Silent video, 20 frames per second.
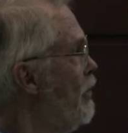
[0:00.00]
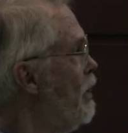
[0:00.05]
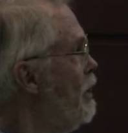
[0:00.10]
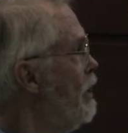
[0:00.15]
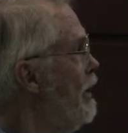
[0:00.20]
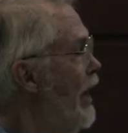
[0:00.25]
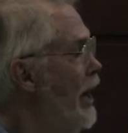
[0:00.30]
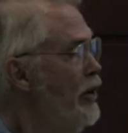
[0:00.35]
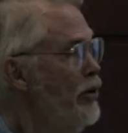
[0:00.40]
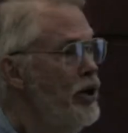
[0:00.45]

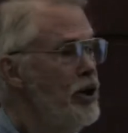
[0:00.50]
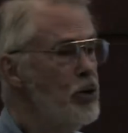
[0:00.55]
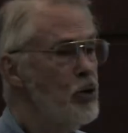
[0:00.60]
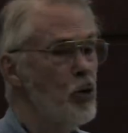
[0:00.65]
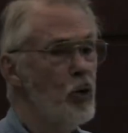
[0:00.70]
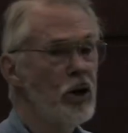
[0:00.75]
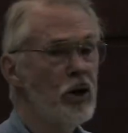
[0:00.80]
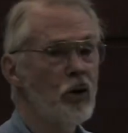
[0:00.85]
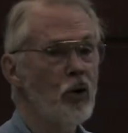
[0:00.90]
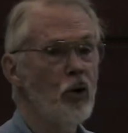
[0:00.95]
And these
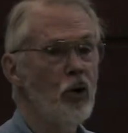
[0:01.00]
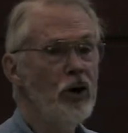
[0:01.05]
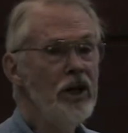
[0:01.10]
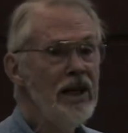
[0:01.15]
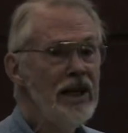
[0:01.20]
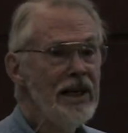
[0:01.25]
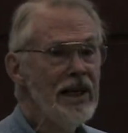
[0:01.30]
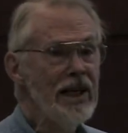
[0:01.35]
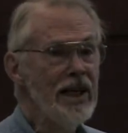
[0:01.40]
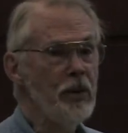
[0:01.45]
weren't
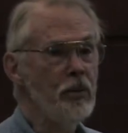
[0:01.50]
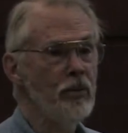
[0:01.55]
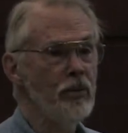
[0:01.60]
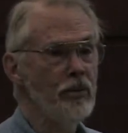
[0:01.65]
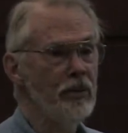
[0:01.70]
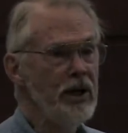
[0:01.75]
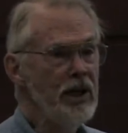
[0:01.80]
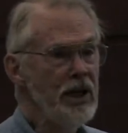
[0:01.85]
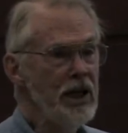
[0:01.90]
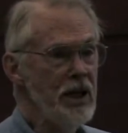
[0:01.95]
really
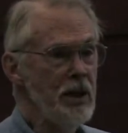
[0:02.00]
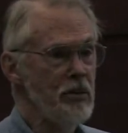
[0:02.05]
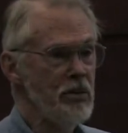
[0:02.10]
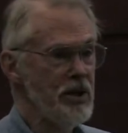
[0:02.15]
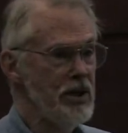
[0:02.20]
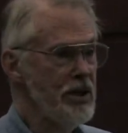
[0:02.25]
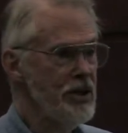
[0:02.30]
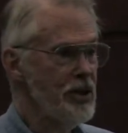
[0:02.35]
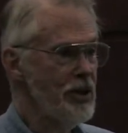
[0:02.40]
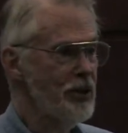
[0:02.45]
beams.
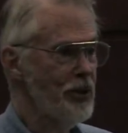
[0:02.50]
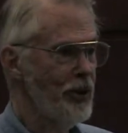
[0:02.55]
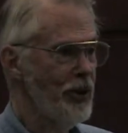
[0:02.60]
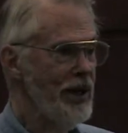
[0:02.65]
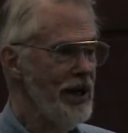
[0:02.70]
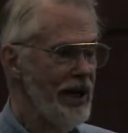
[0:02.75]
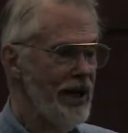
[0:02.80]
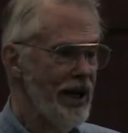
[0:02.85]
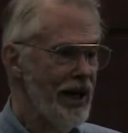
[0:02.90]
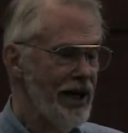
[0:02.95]
These are
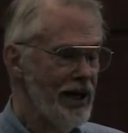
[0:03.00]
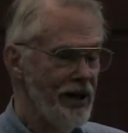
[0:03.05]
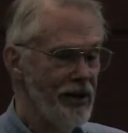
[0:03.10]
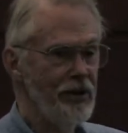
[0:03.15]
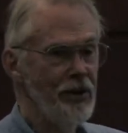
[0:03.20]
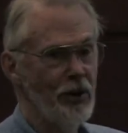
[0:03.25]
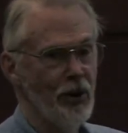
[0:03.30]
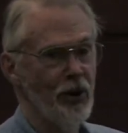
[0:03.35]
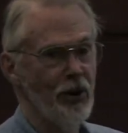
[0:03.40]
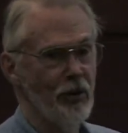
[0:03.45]
really,
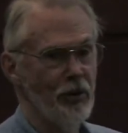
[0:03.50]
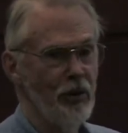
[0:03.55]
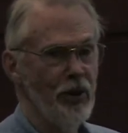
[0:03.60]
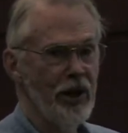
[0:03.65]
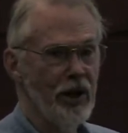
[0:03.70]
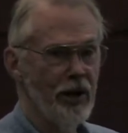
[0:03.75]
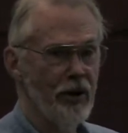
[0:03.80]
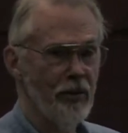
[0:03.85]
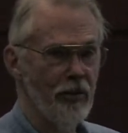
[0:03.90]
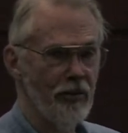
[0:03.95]

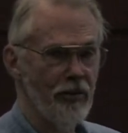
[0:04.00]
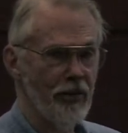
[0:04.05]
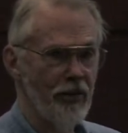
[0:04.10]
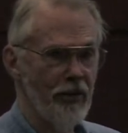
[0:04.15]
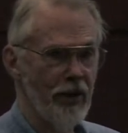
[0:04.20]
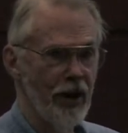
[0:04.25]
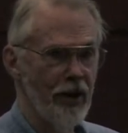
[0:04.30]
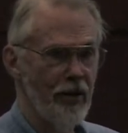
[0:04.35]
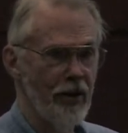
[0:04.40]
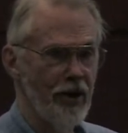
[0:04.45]

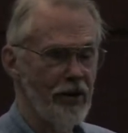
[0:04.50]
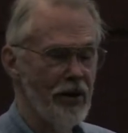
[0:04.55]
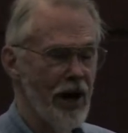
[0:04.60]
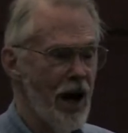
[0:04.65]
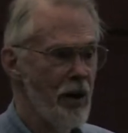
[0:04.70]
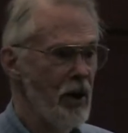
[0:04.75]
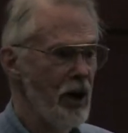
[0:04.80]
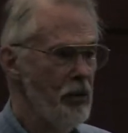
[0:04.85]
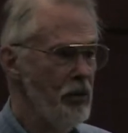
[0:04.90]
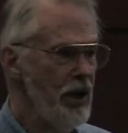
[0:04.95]
an
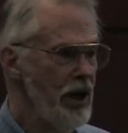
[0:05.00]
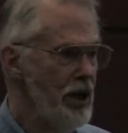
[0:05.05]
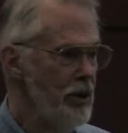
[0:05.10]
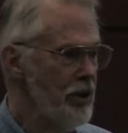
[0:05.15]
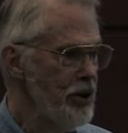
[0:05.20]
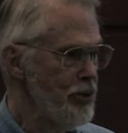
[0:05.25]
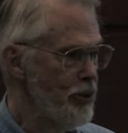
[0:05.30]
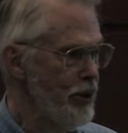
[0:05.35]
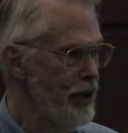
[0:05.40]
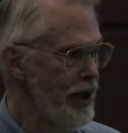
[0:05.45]
atomic beam
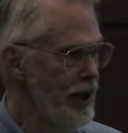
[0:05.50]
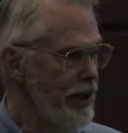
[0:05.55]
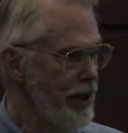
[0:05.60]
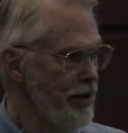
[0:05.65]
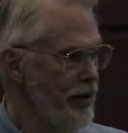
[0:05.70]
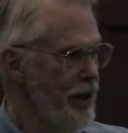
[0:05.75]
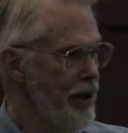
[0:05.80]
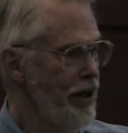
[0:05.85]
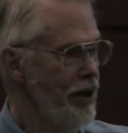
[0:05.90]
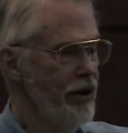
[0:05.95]
is really
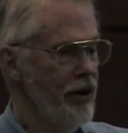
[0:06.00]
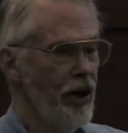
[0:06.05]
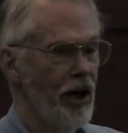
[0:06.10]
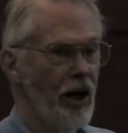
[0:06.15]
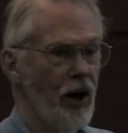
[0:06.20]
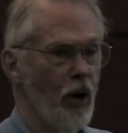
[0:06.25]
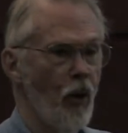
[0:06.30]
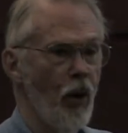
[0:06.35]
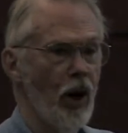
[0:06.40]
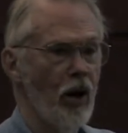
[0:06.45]

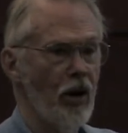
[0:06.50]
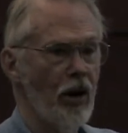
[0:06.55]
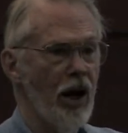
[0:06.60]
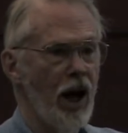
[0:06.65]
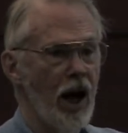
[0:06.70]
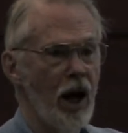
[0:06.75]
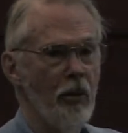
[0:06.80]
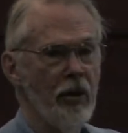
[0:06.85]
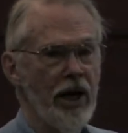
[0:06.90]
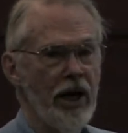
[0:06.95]
well
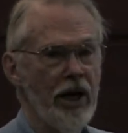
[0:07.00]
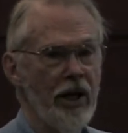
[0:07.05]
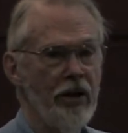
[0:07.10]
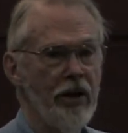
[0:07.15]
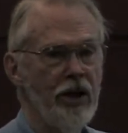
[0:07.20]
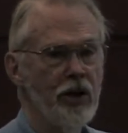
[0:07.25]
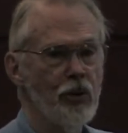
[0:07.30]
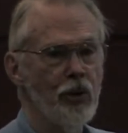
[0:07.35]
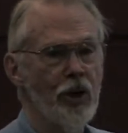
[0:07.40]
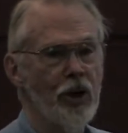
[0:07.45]
collimated, and
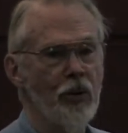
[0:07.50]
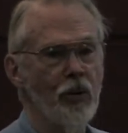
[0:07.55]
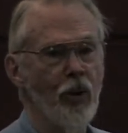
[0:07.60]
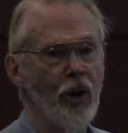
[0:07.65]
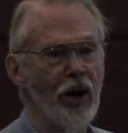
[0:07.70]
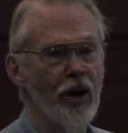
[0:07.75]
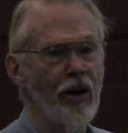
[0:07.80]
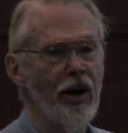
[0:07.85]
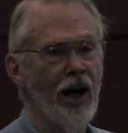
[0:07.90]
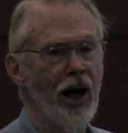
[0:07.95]
these weren't
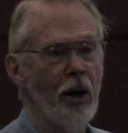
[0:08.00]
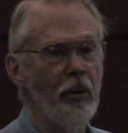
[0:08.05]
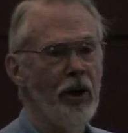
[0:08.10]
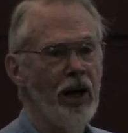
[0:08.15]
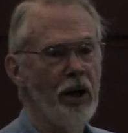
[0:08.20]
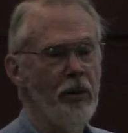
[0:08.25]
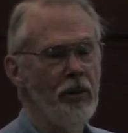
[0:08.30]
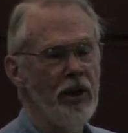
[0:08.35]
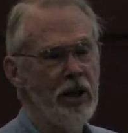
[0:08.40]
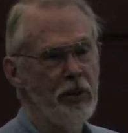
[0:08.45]
well
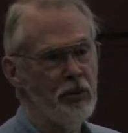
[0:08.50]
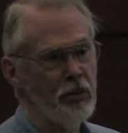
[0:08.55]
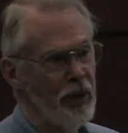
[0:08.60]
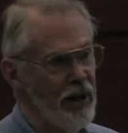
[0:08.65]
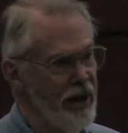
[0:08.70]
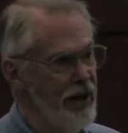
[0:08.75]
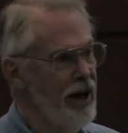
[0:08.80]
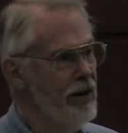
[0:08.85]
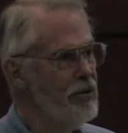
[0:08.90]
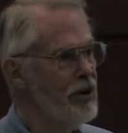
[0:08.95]
collimated beams.
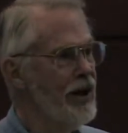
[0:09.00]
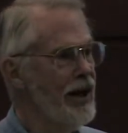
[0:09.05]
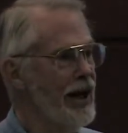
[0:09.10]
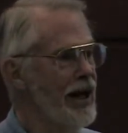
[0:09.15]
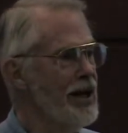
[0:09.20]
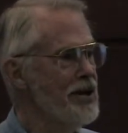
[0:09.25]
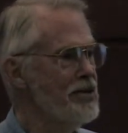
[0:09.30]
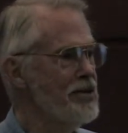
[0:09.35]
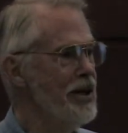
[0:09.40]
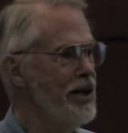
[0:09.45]
But
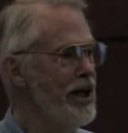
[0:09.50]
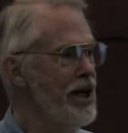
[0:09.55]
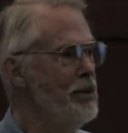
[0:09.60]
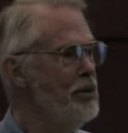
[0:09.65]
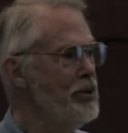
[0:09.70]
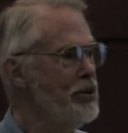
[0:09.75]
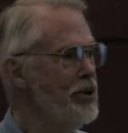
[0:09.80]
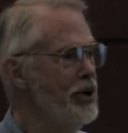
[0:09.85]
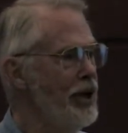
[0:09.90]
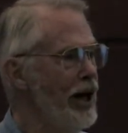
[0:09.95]
nevertheless, the name is
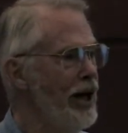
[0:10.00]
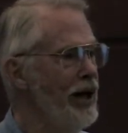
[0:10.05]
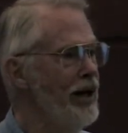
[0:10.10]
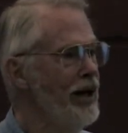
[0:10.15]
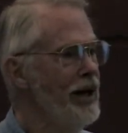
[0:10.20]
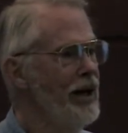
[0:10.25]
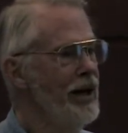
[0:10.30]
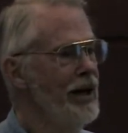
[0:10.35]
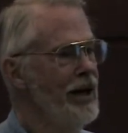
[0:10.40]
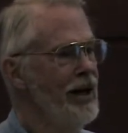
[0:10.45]
good
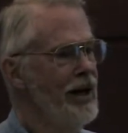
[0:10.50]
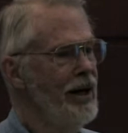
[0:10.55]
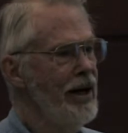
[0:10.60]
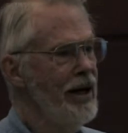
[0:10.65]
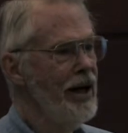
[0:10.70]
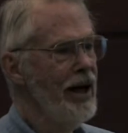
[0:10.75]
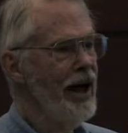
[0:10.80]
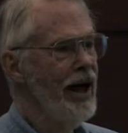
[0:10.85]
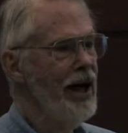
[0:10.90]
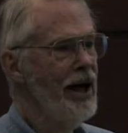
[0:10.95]

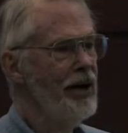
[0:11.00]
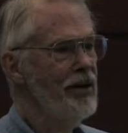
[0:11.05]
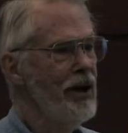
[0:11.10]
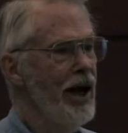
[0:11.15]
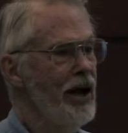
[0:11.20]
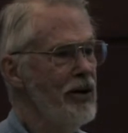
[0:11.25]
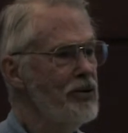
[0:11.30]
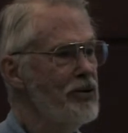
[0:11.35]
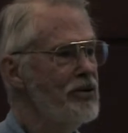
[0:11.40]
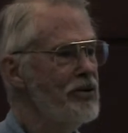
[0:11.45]
and
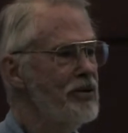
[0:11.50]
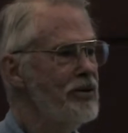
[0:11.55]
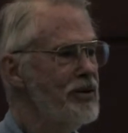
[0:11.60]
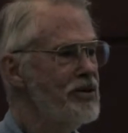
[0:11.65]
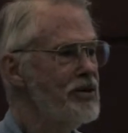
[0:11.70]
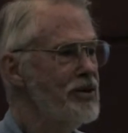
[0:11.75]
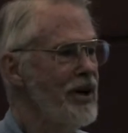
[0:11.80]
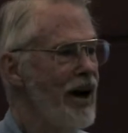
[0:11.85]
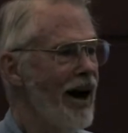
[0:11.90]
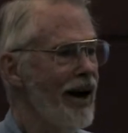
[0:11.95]
has
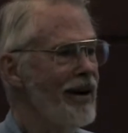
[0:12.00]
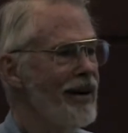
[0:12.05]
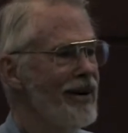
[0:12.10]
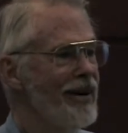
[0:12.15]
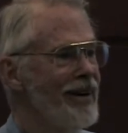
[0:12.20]
stuck.